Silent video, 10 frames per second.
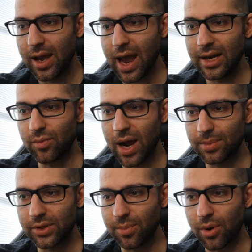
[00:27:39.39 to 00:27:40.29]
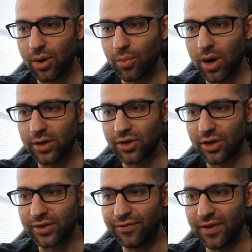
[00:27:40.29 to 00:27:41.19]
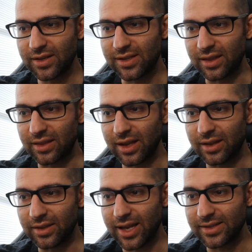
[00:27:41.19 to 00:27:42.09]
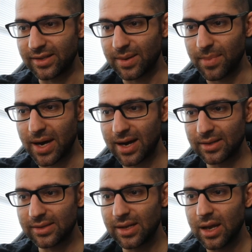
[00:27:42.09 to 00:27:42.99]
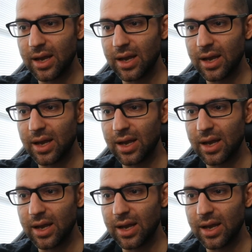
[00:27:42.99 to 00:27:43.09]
Eddie wraps the barbed wires on his fist and lays into Mox,